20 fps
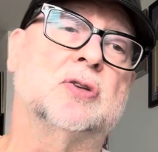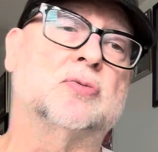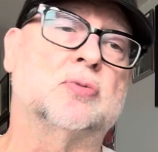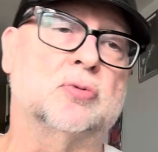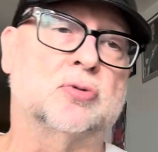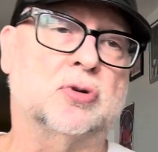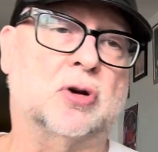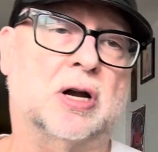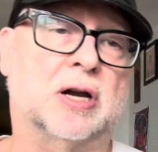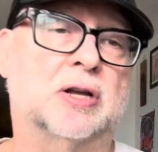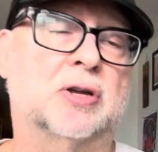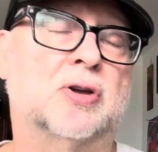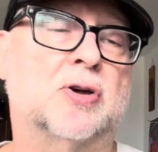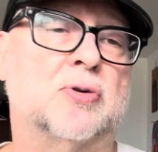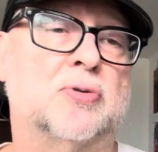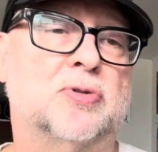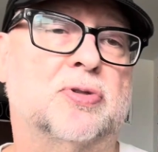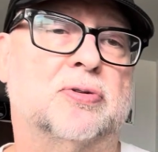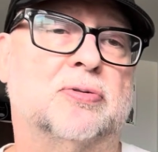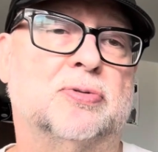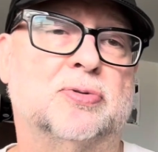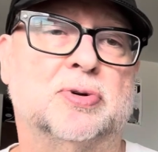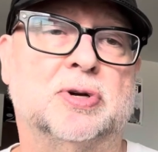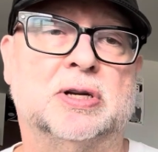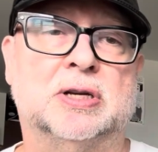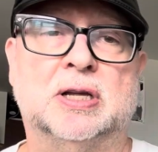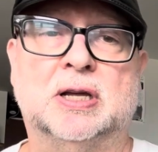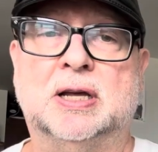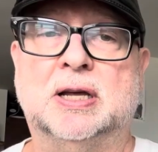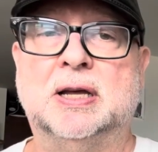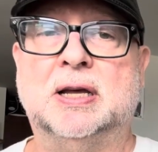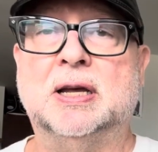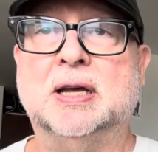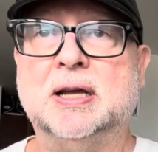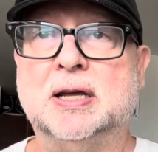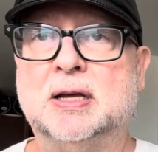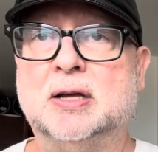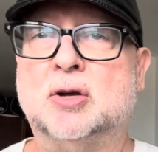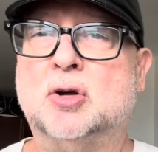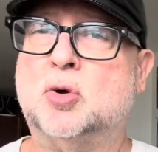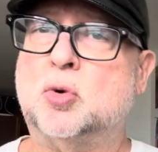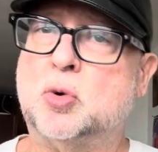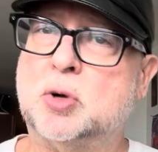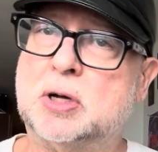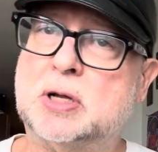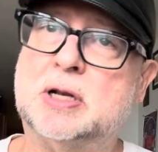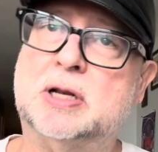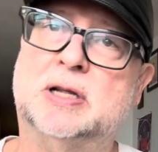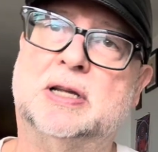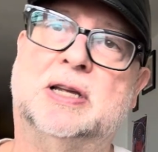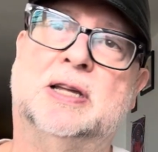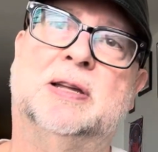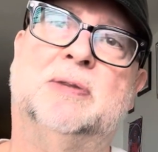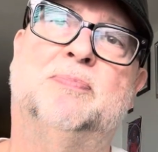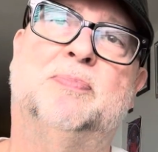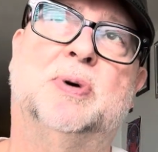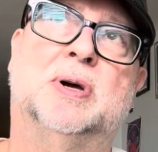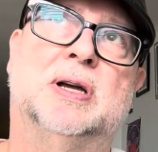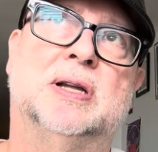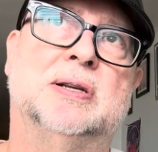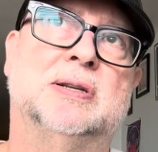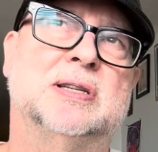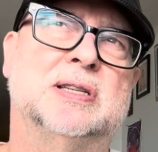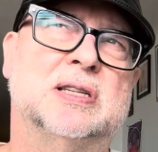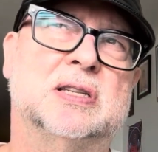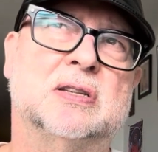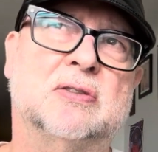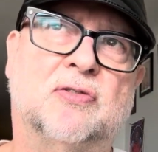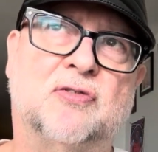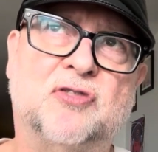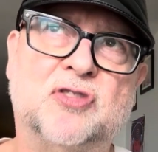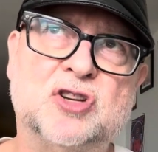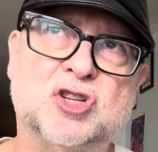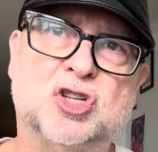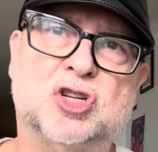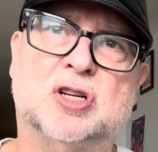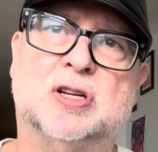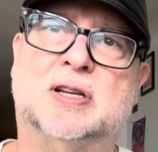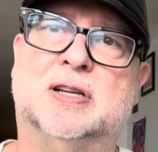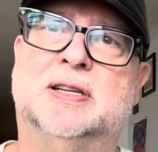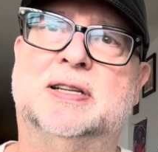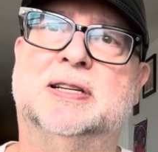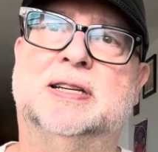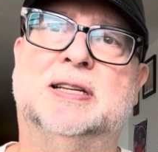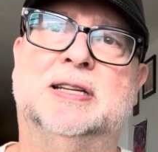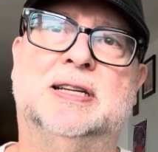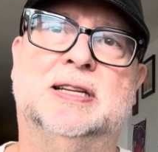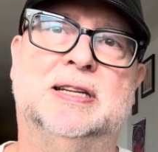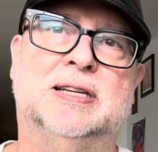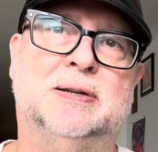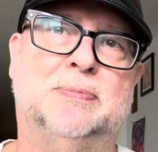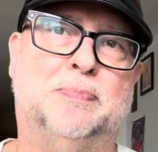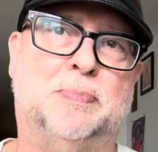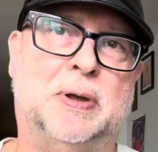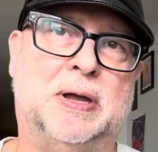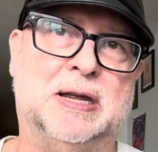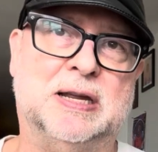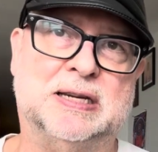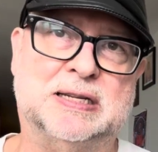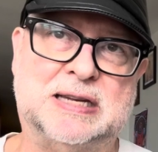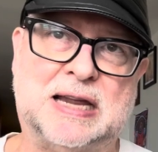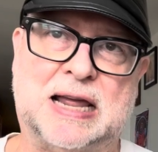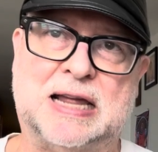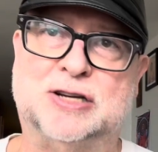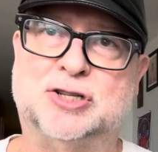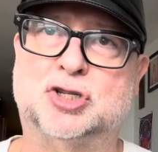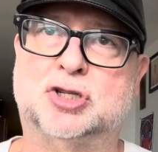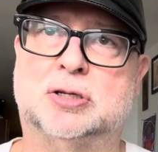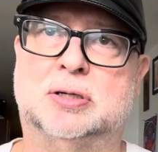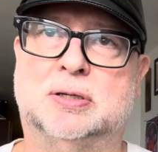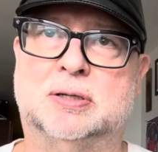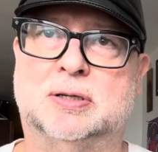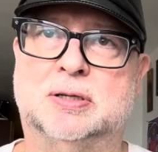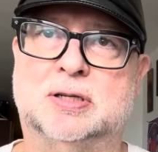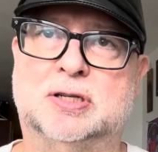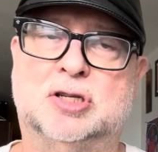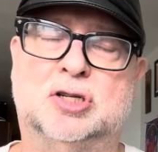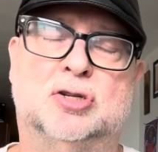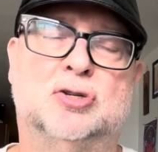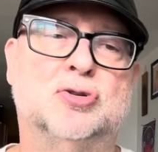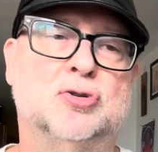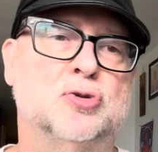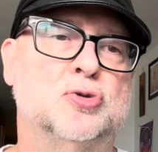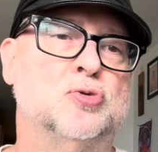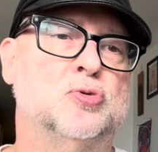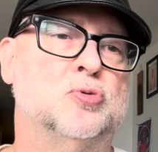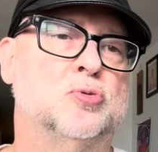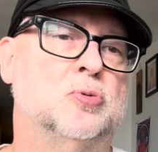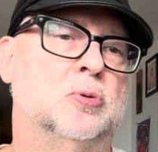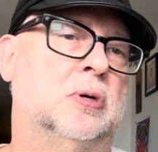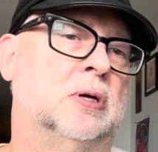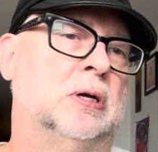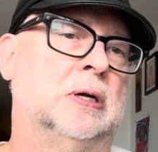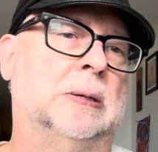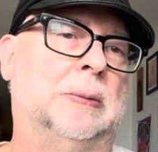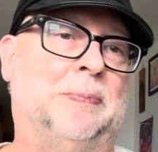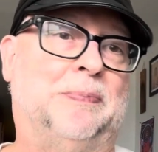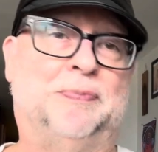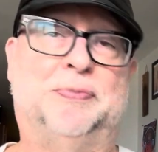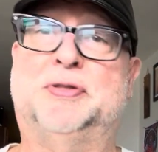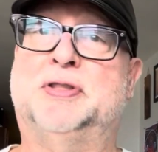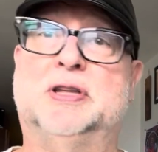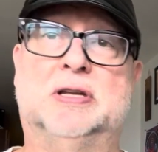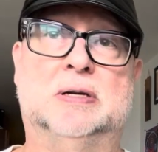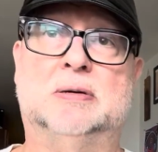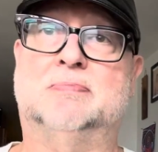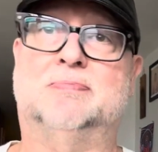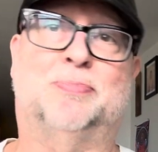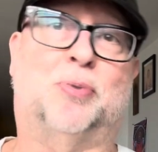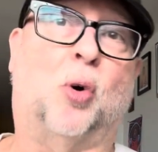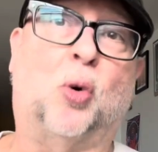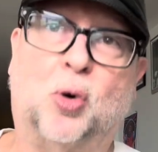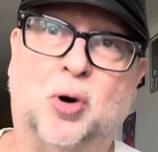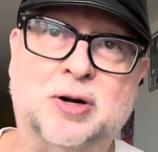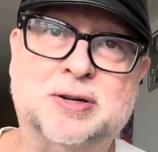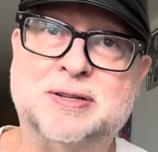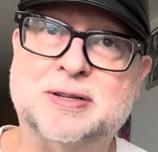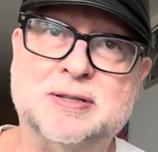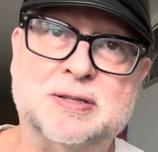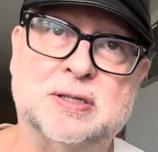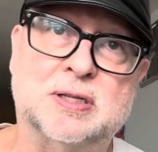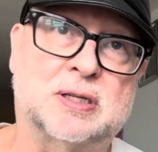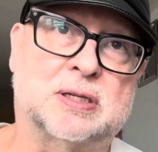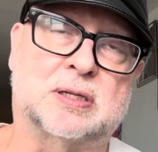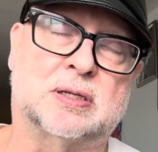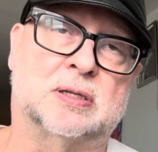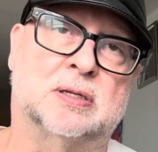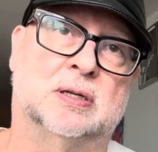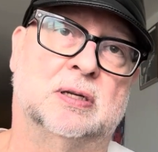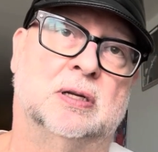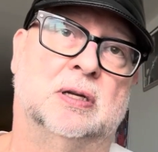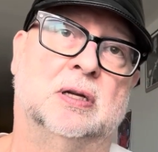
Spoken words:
We'll try and go through it quickly, but sufficiently pay attention to the importance